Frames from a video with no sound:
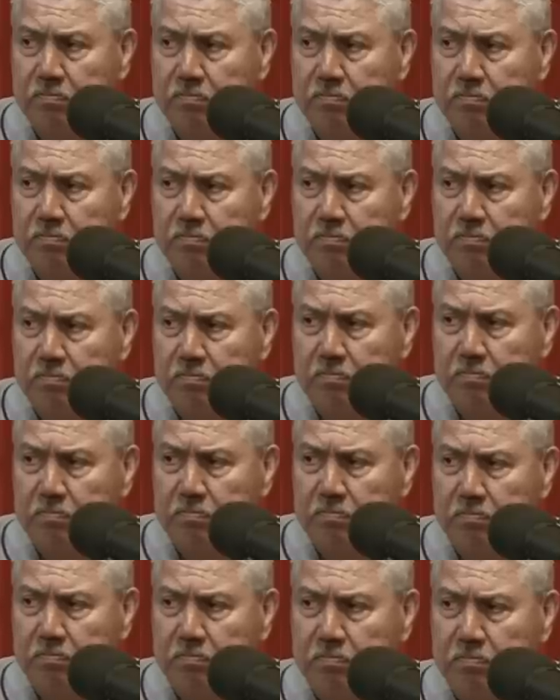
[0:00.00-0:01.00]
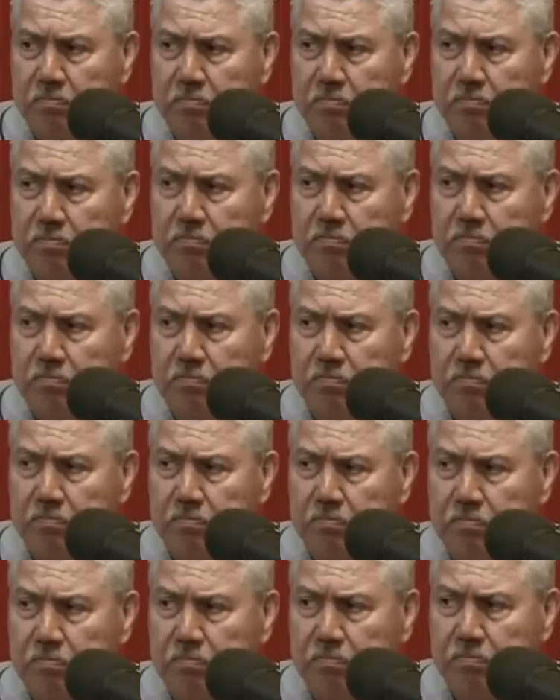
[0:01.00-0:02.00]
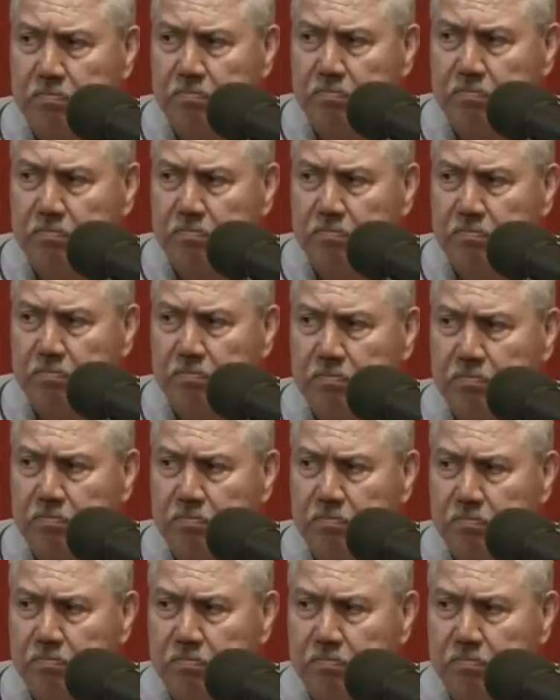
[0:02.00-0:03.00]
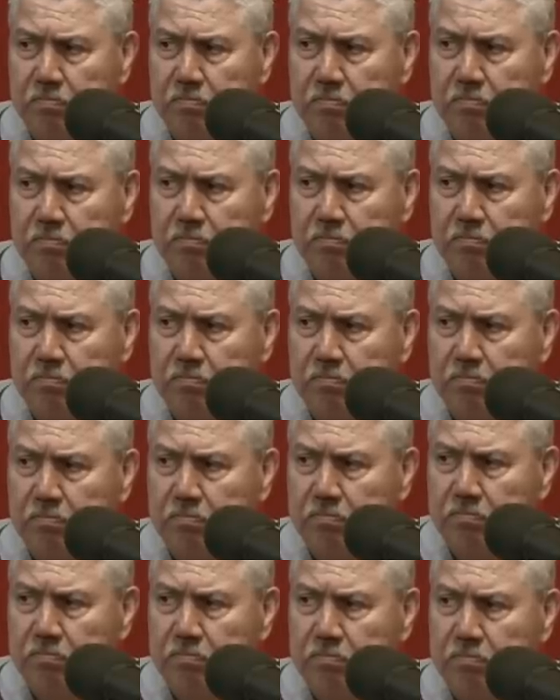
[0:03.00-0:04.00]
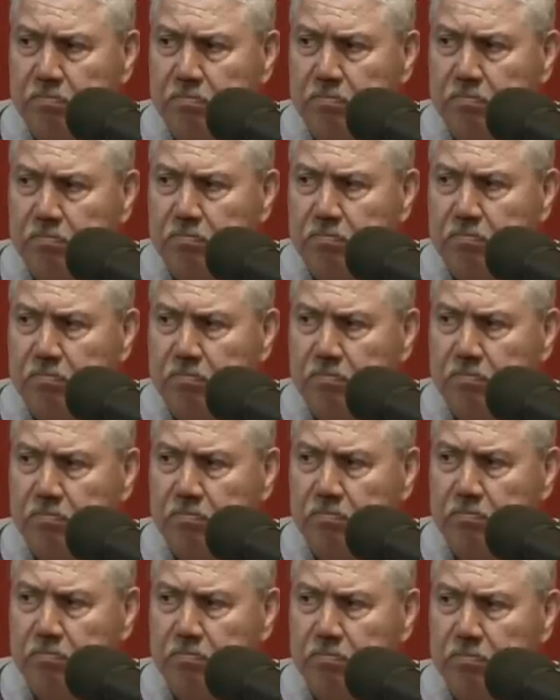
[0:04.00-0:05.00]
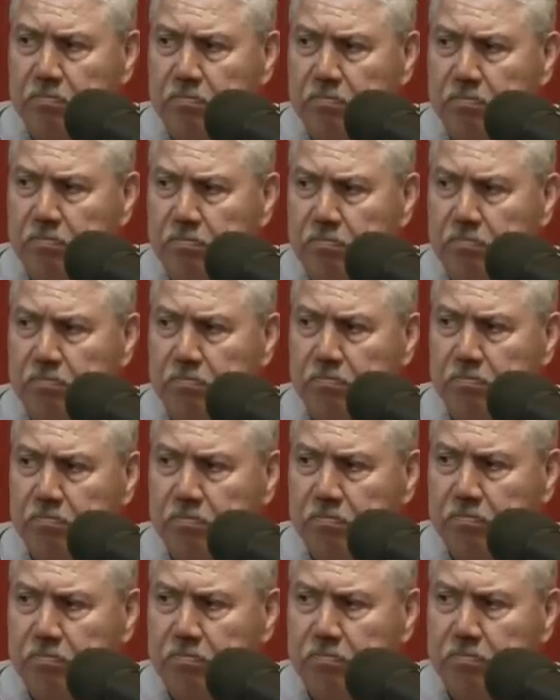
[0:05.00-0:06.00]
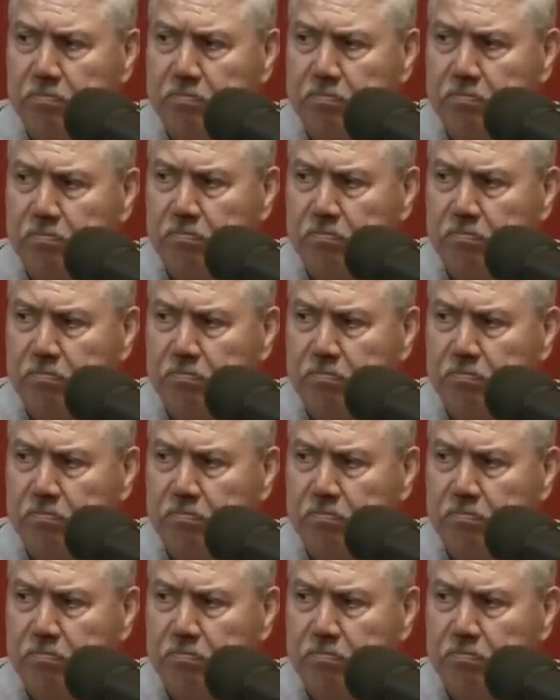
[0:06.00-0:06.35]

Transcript: (not speaking)